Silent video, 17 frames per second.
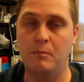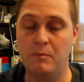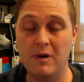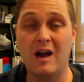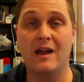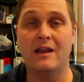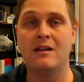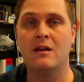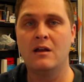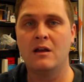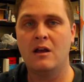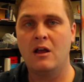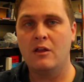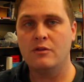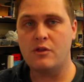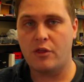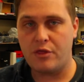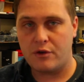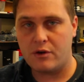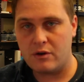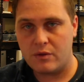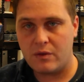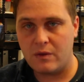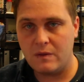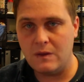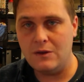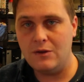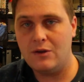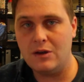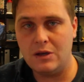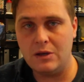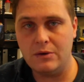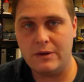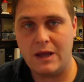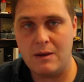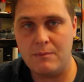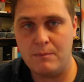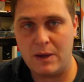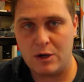but the third thing that you can do to get